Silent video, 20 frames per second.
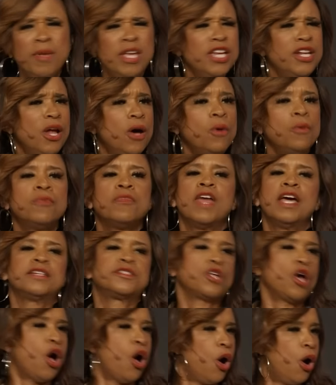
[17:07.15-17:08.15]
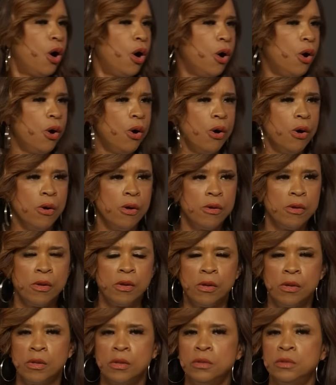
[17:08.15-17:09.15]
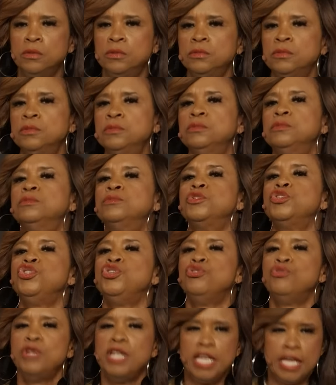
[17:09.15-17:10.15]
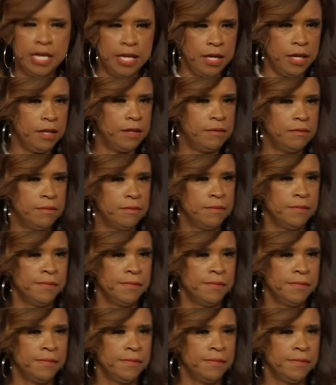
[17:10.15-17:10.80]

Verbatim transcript: How many of you know that's all you need?